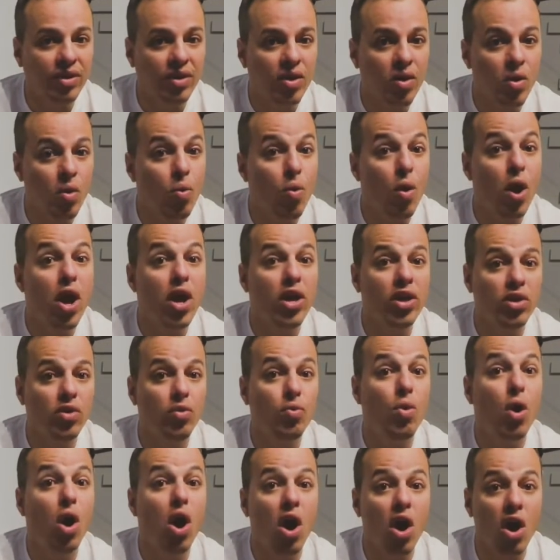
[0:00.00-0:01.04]
where you
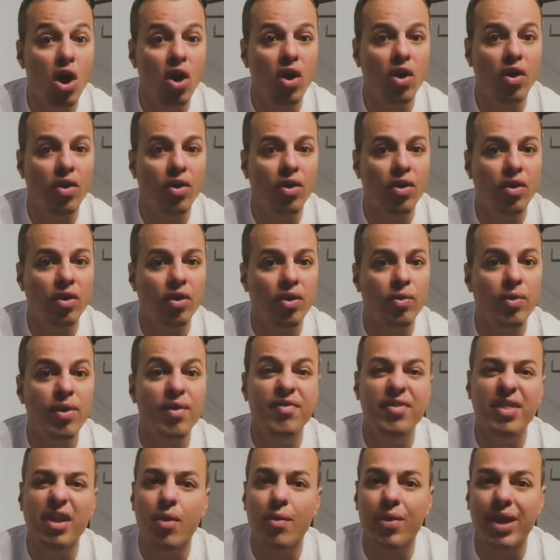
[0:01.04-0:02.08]
are
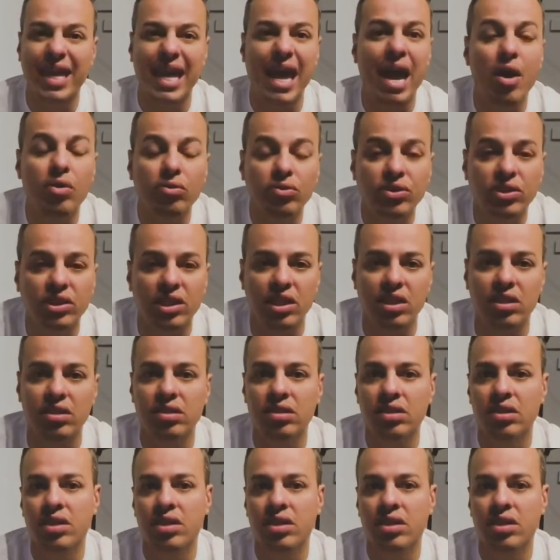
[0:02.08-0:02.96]
without counting